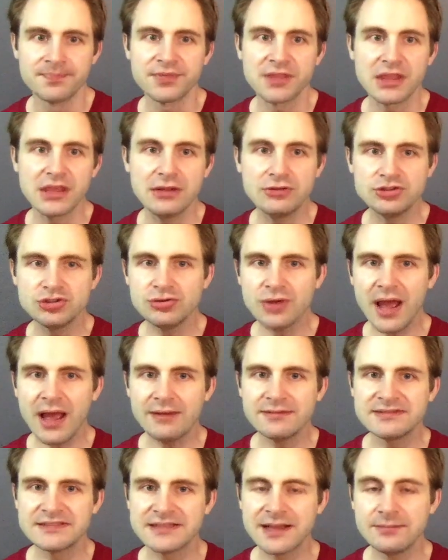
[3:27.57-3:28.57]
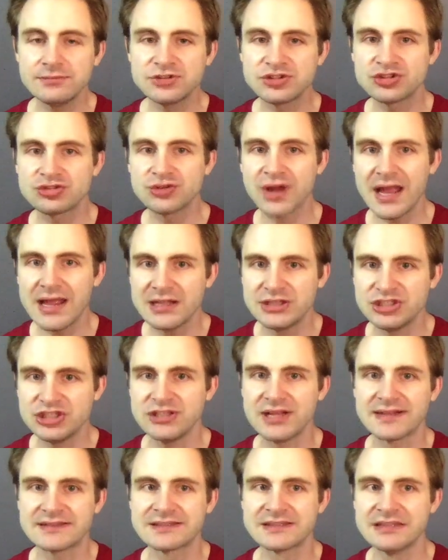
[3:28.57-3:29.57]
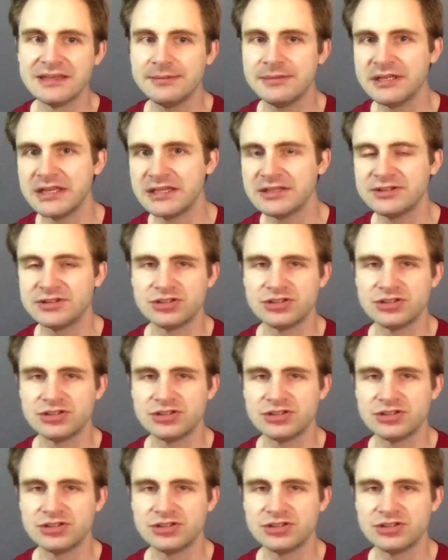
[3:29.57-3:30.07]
You do have some strategy that's limited